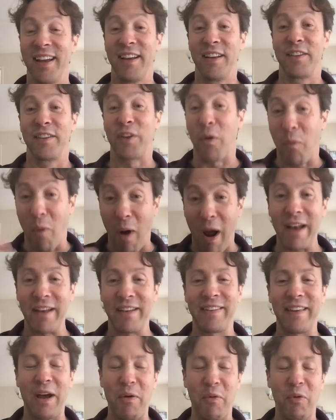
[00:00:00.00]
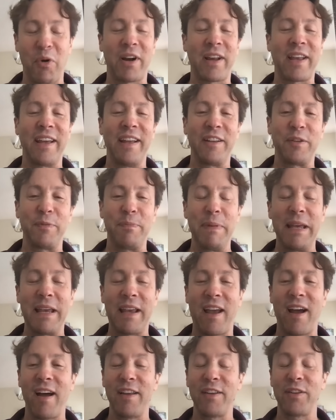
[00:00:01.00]
So why does that work? It's
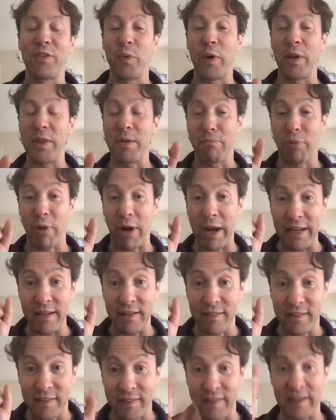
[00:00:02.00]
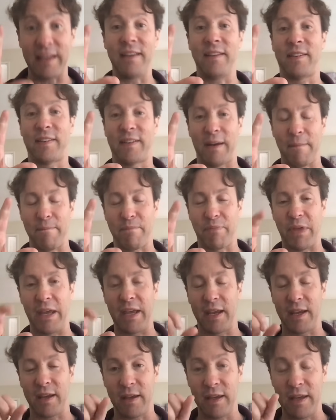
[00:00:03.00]
because when the brain sees something,